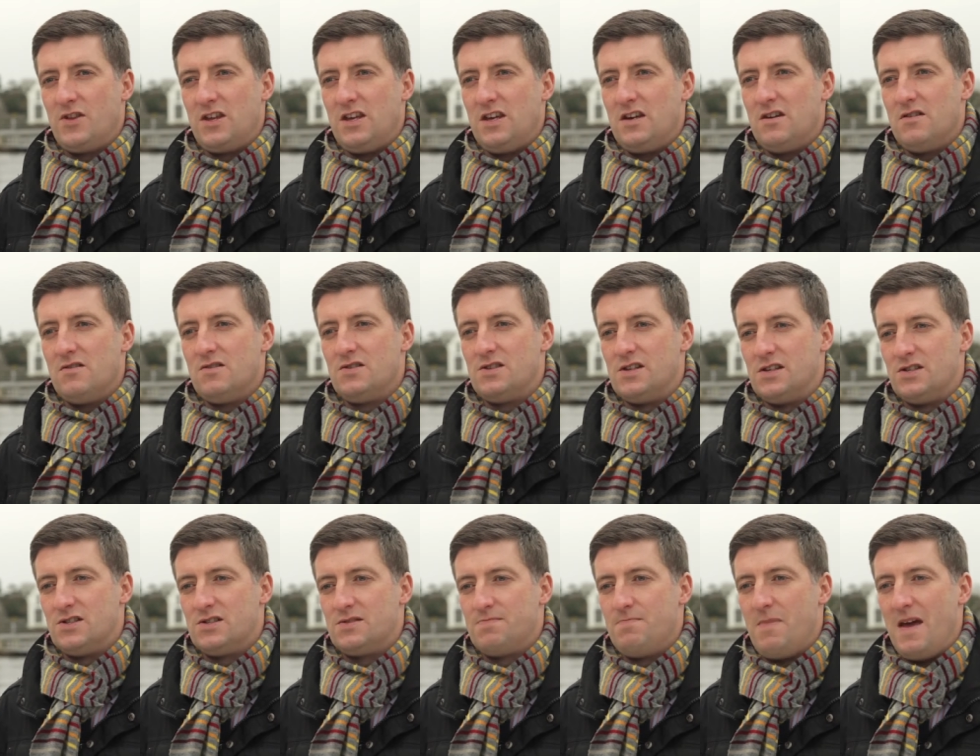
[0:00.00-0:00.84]
years
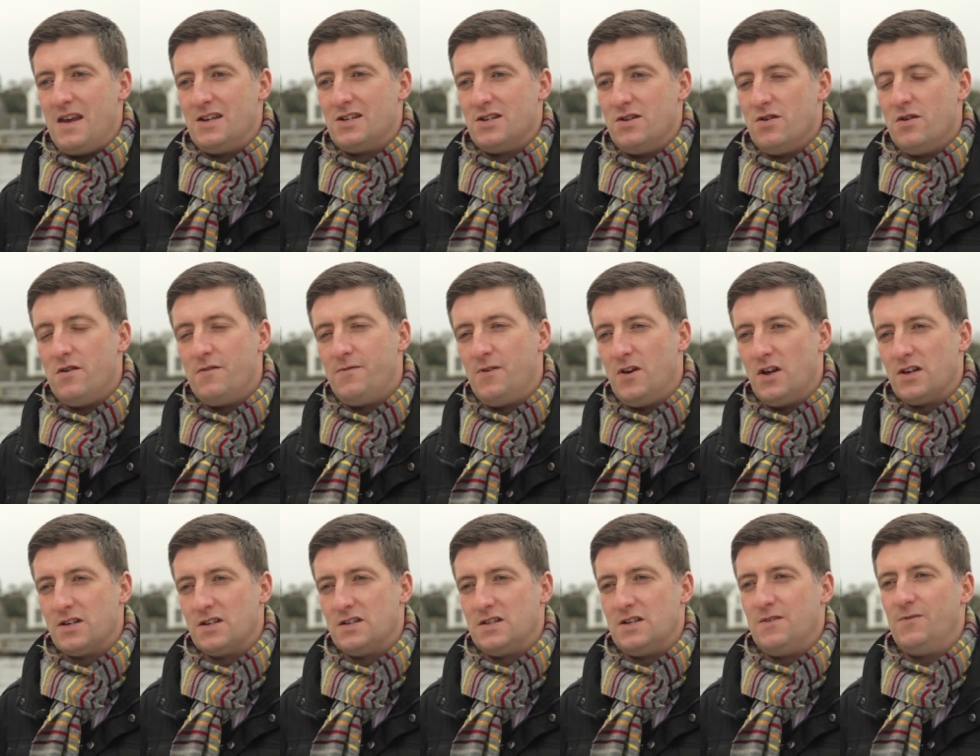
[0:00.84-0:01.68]
it's meant an awful
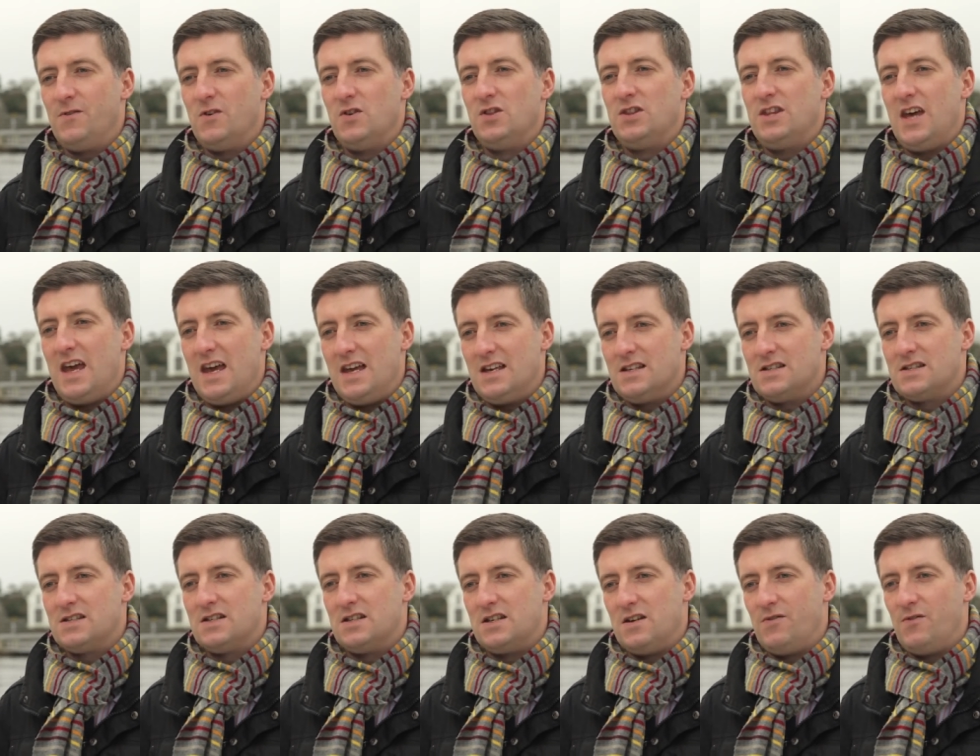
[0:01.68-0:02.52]
lot of different
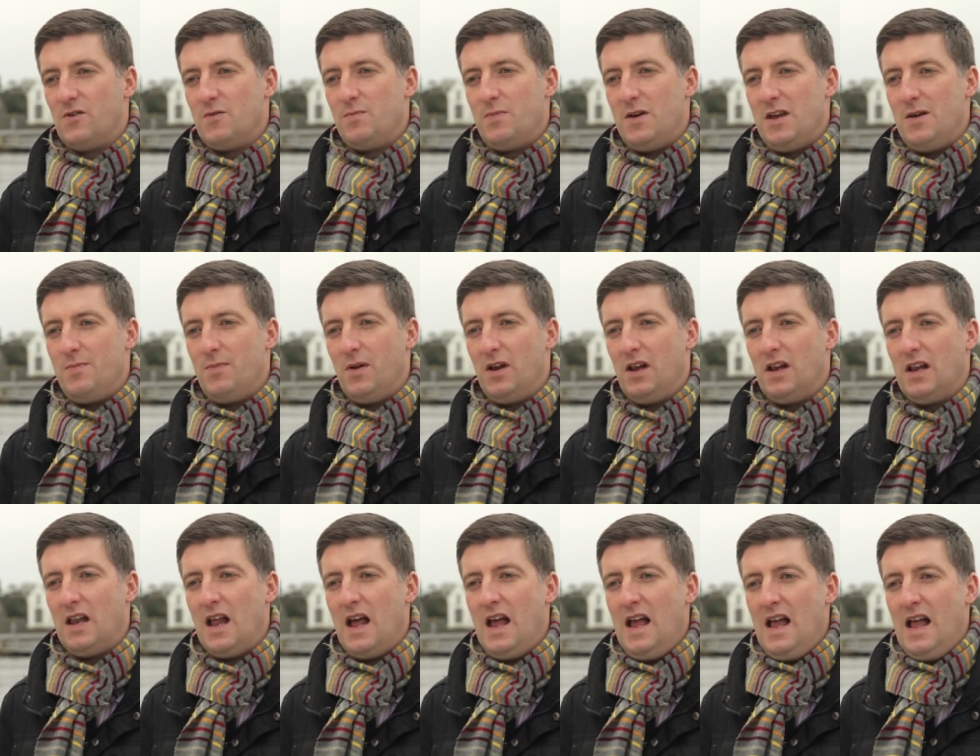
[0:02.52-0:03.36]
things to different people.
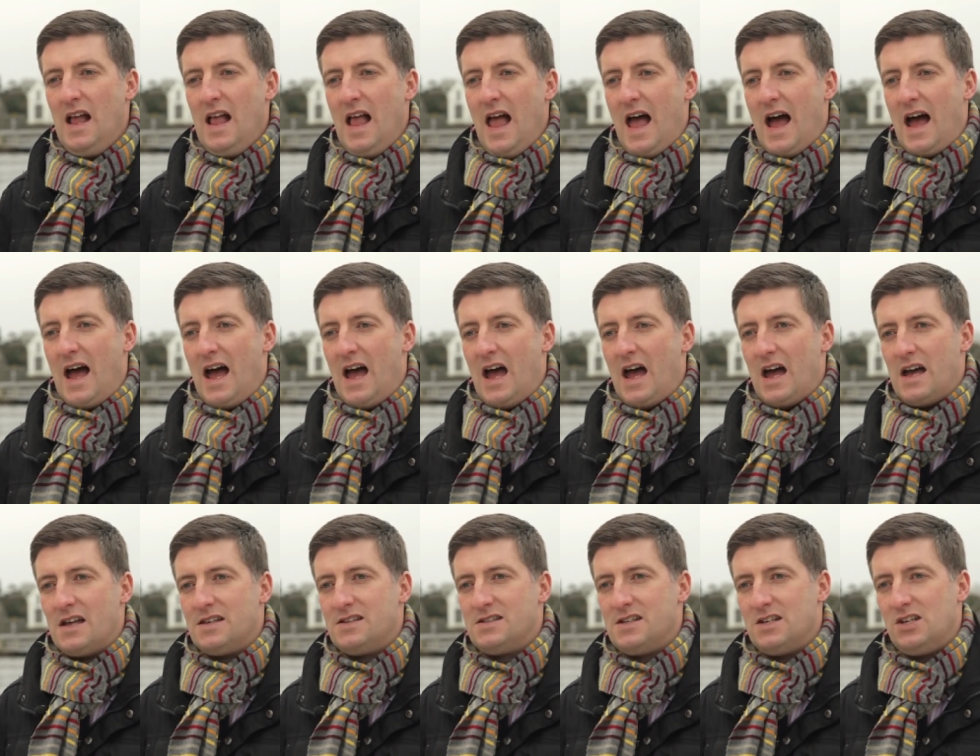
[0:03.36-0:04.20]
Uh,
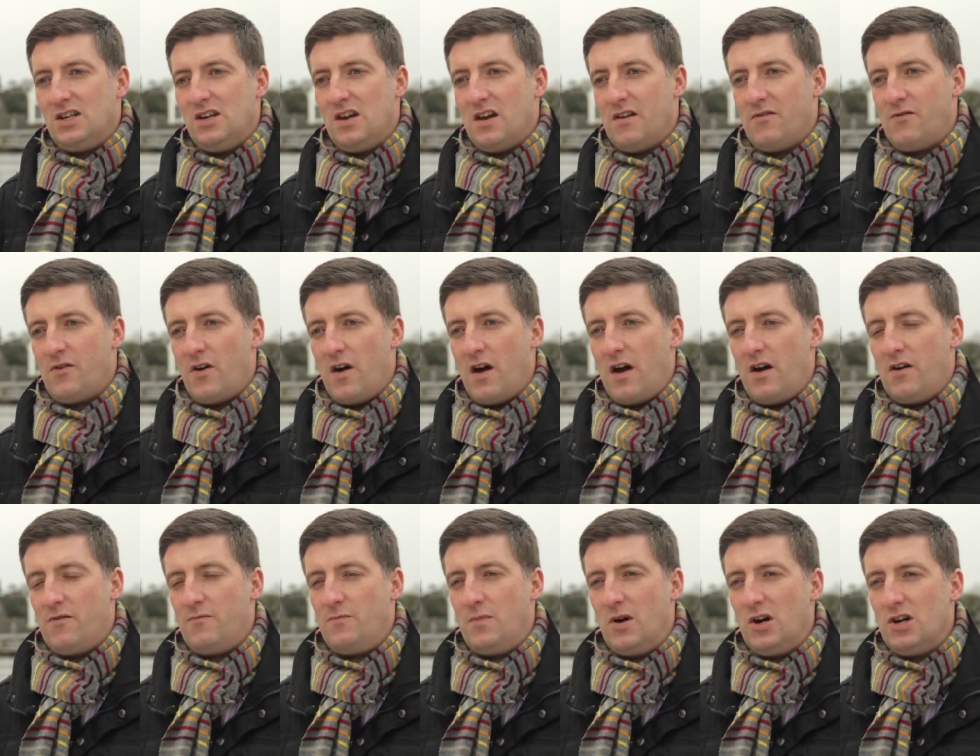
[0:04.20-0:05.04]
a city of,
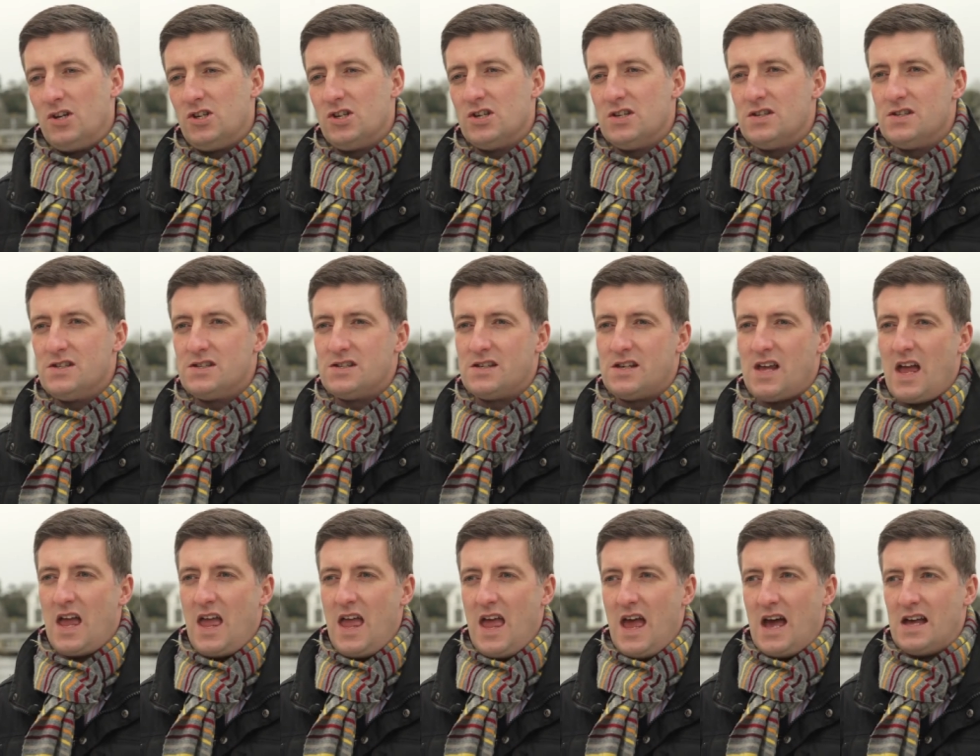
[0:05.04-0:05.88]
of merchants,
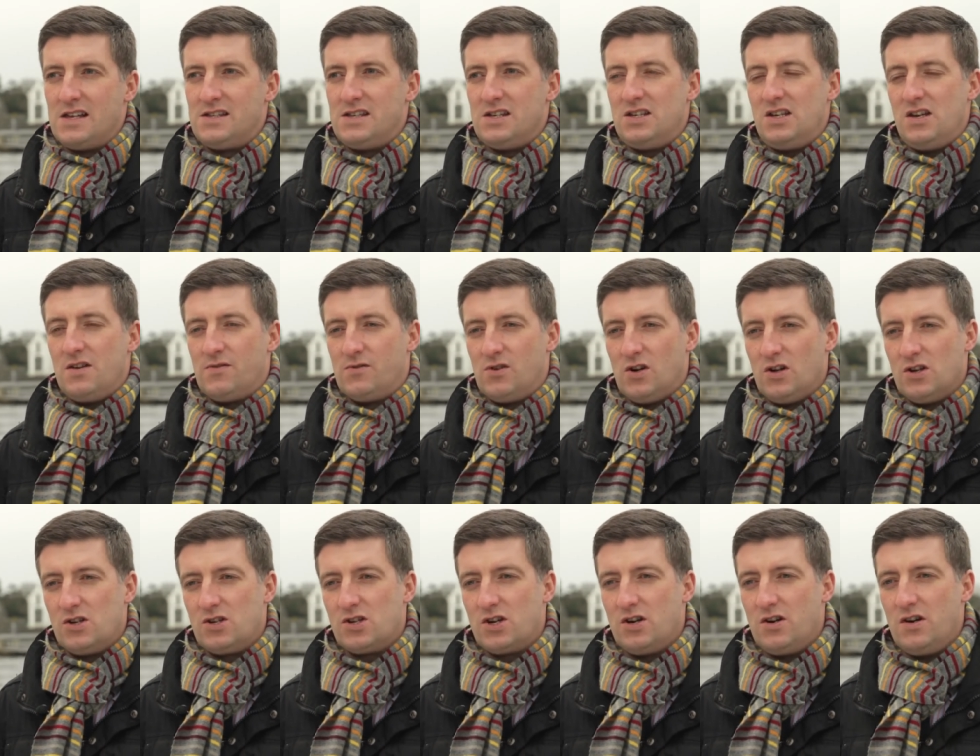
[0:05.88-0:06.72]
a city of
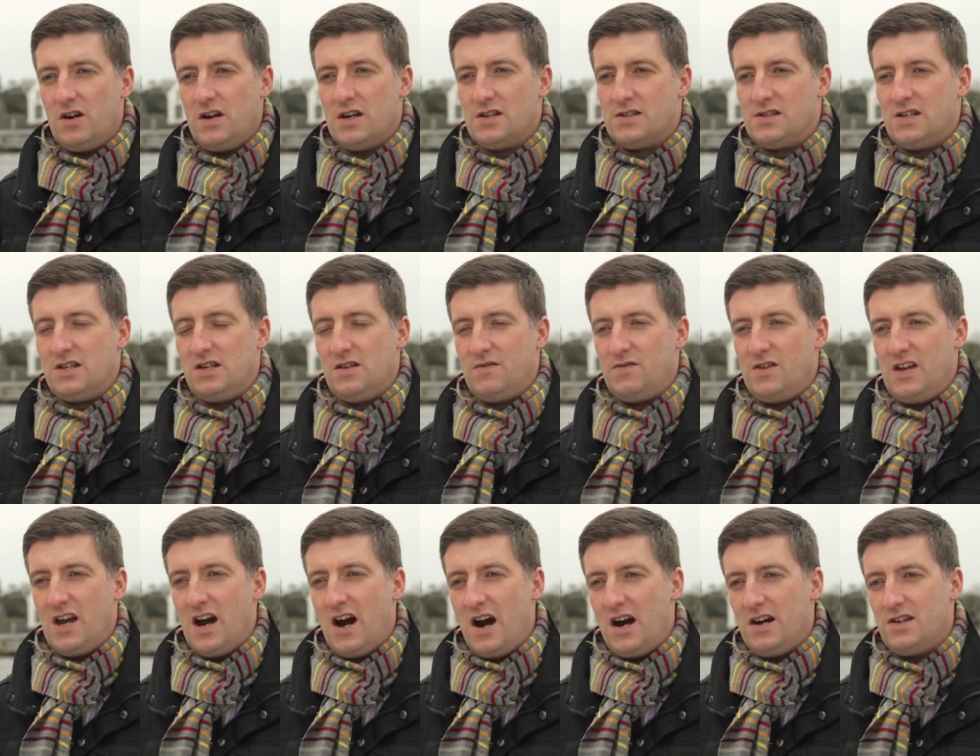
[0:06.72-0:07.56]
culture, a city of
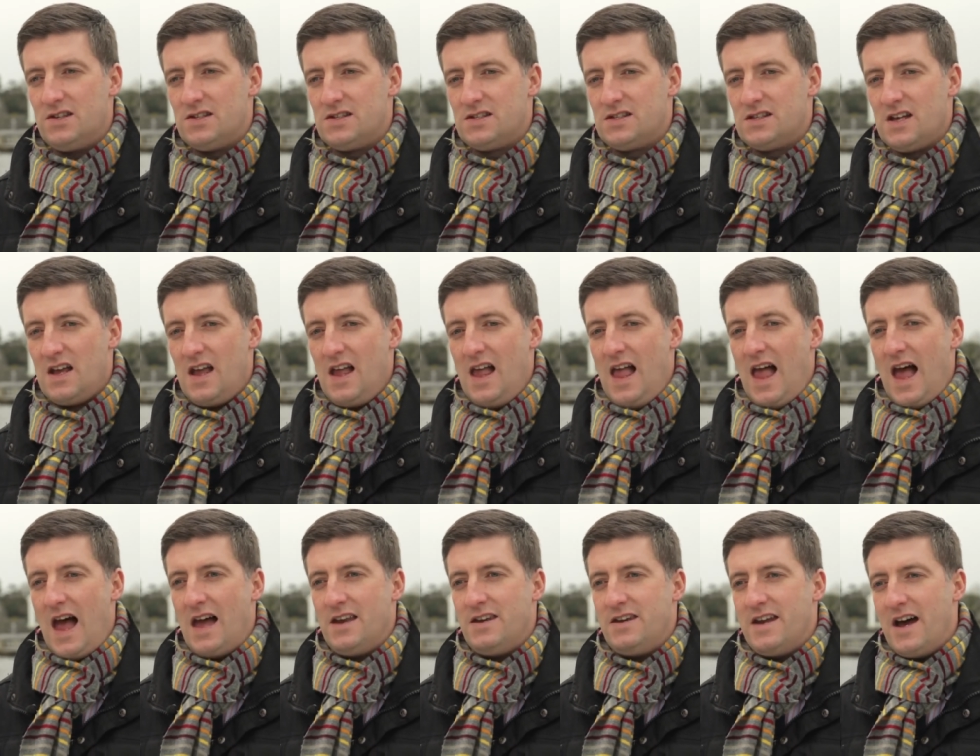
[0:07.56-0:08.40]
the arts
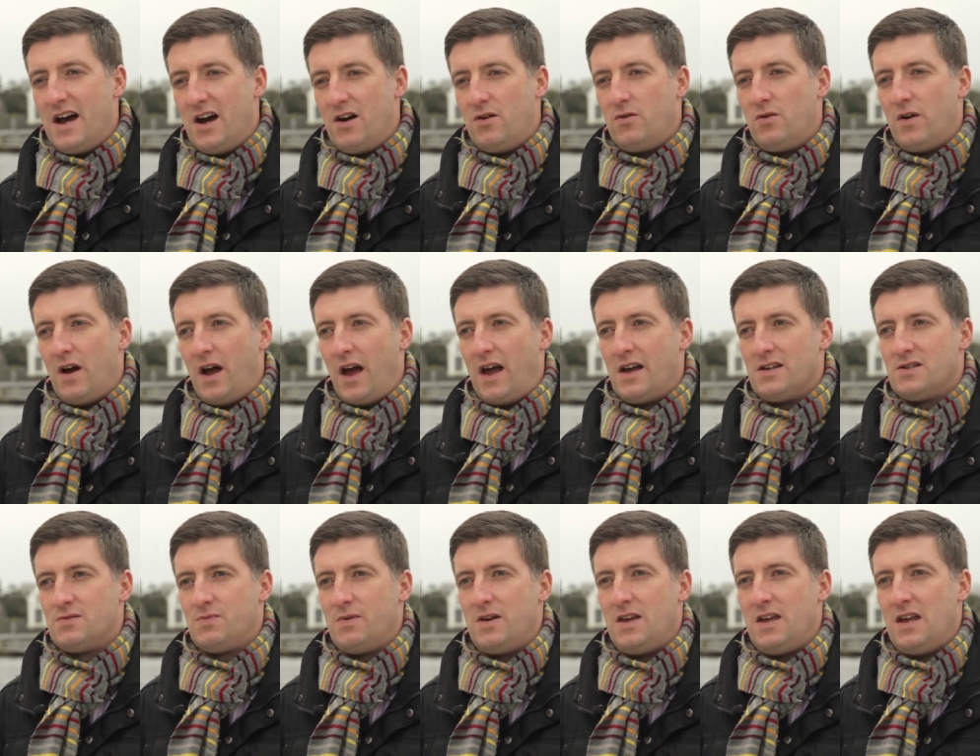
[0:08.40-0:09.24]
and now
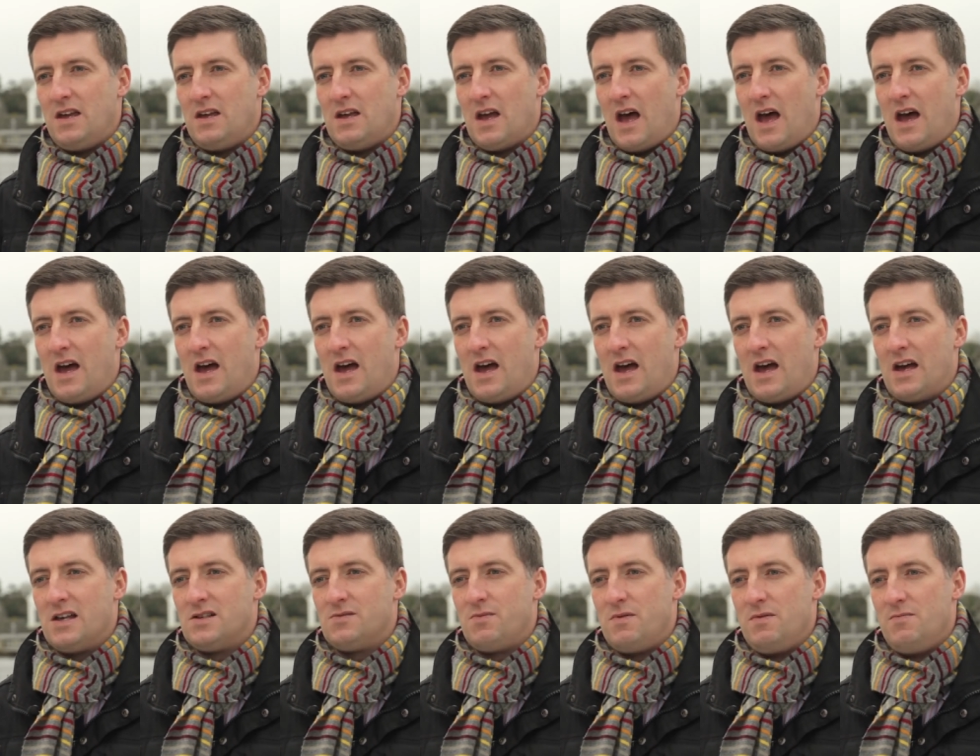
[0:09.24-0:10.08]
as we, uh,
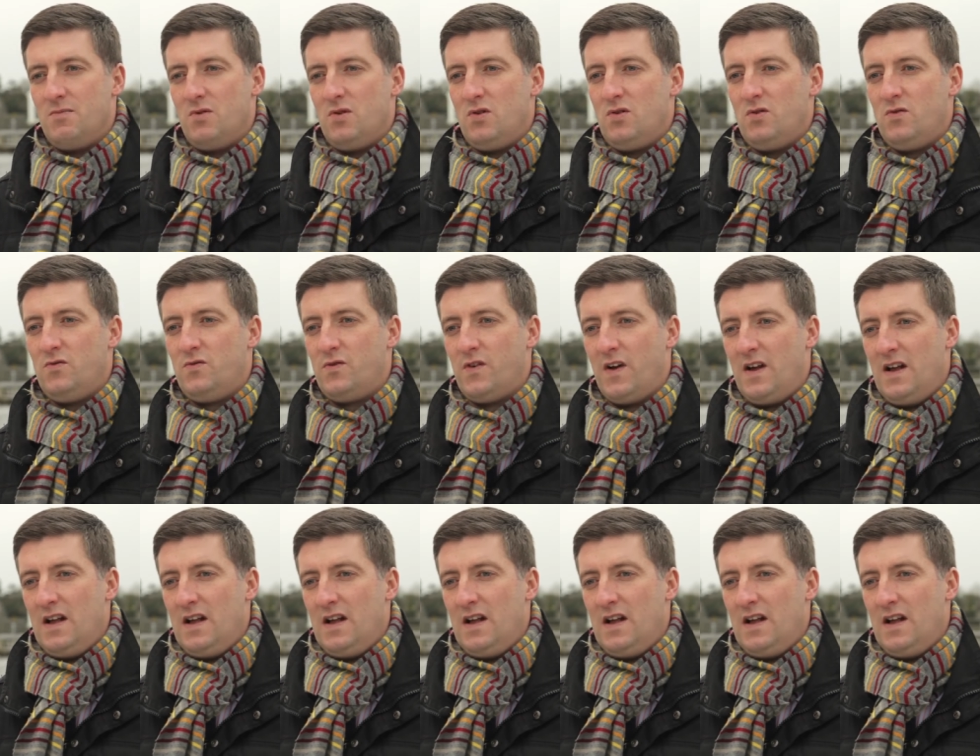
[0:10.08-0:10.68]
as we move